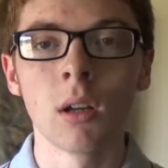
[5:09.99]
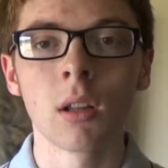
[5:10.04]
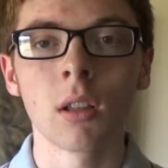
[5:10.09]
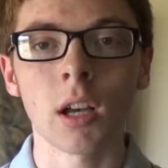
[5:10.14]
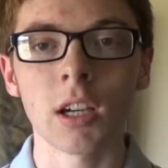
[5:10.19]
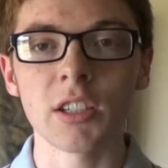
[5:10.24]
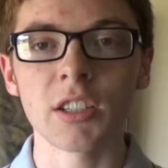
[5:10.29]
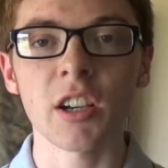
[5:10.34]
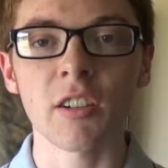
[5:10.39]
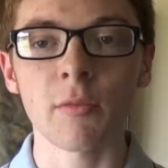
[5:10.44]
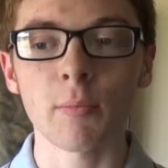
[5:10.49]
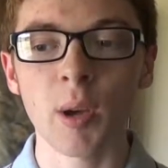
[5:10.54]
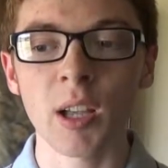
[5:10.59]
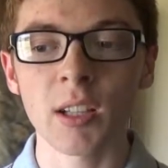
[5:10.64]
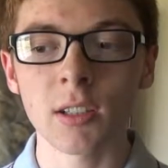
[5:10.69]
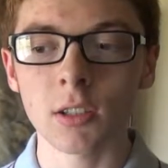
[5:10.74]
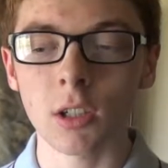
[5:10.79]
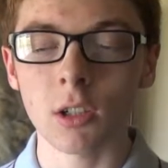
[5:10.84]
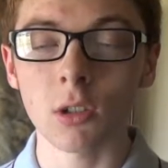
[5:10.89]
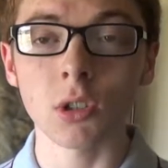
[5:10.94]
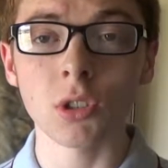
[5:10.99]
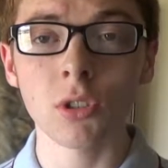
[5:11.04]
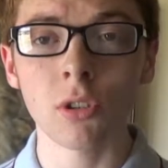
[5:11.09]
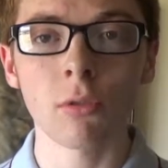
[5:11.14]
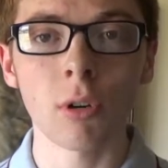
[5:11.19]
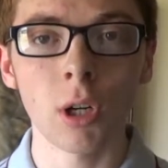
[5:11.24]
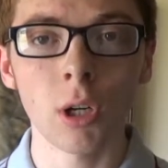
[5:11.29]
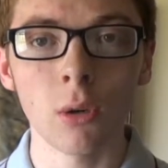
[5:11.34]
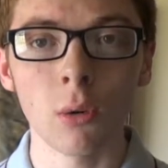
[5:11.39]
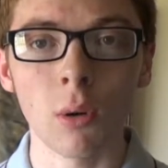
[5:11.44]
like Jeff Bezos
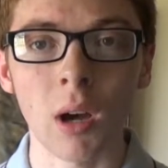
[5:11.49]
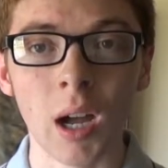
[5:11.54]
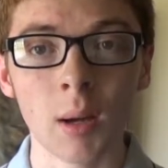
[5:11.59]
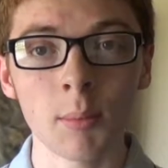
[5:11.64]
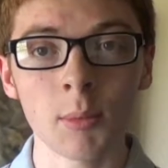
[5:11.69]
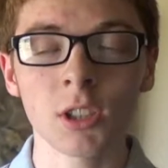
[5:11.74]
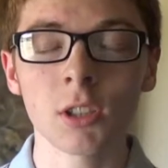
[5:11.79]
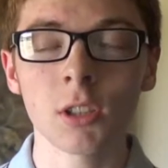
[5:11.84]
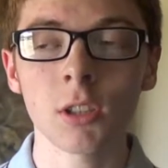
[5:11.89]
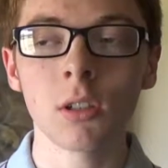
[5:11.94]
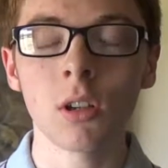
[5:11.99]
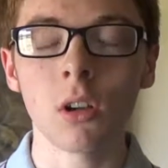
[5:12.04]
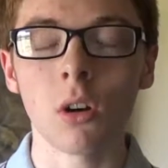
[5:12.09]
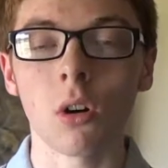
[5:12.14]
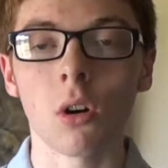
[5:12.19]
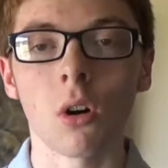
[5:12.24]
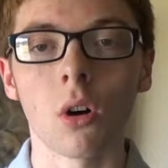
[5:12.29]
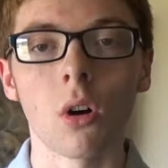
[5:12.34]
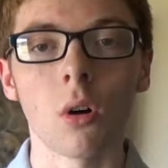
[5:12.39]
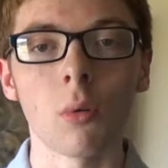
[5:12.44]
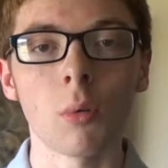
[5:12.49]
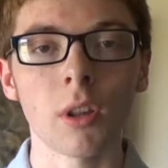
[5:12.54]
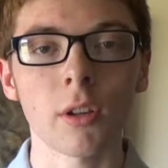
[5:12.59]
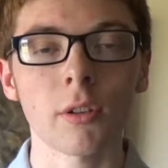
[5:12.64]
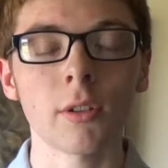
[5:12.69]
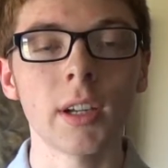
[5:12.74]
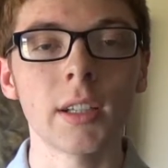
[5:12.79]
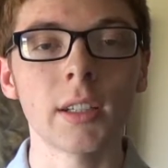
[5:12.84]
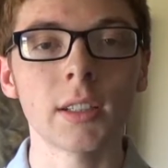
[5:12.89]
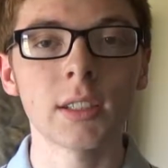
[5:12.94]
through Amazon, or
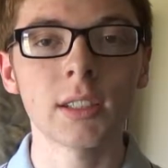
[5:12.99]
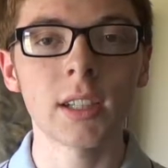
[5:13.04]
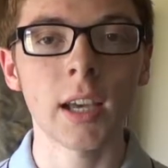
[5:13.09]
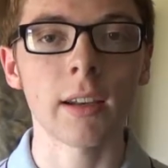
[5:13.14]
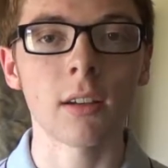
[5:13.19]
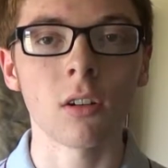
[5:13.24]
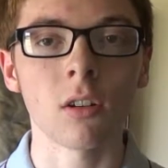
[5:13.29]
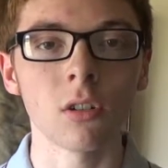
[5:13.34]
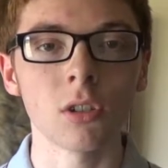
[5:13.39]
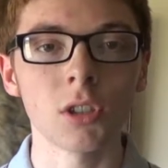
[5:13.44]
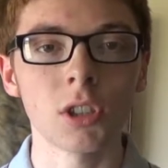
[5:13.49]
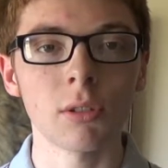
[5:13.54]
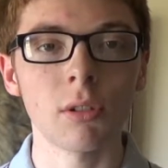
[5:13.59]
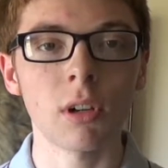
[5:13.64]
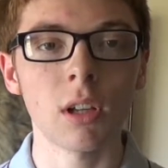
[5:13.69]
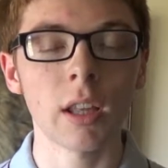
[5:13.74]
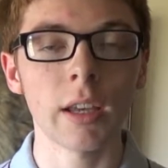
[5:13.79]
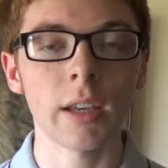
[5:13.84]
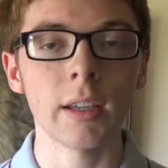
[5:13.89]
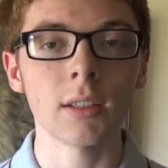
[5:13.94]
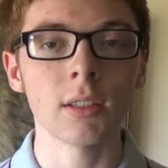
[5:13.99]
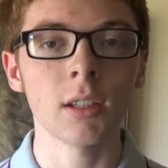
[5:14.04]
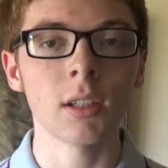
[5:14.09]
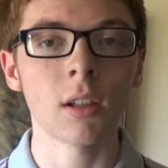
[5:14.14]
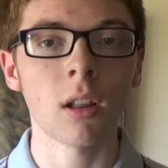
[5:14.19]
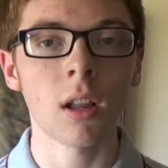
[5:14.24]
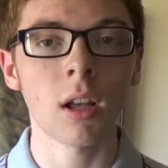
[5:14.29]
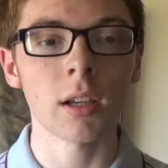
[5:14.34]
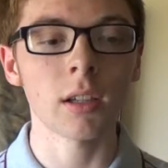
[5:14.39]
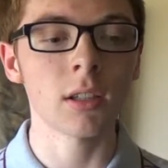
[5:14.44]
whether it's technology related,
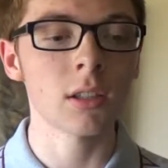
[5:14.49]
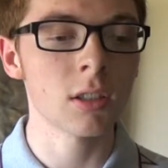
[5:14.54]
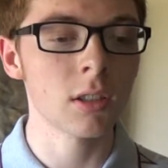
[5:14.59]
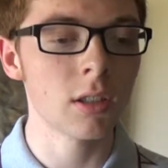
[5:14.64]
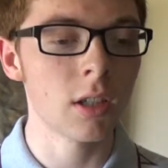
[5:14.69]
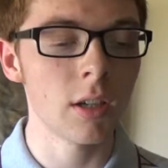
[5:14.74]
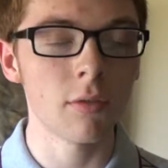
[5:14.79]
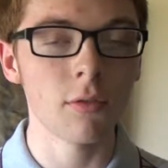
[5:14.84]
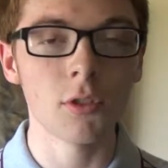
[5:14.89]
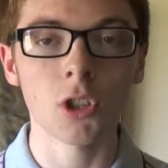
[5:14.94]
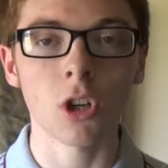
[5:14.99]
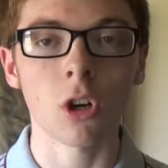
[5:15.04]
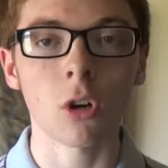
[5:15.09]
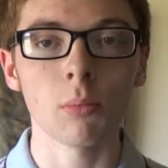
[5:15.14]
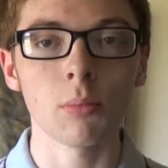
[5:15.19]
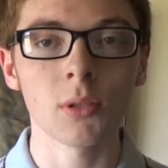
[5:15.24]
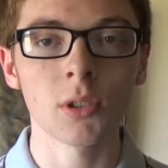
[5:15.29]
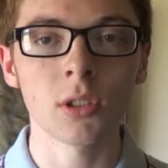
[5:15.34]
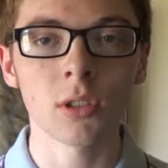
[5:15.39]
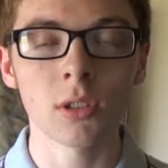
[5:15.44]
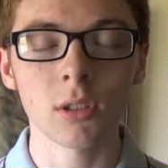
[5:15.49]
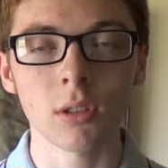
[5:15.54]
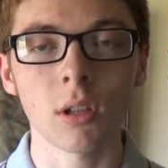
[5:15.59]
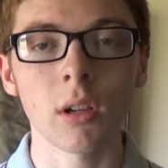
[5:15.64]
like Steve Jobs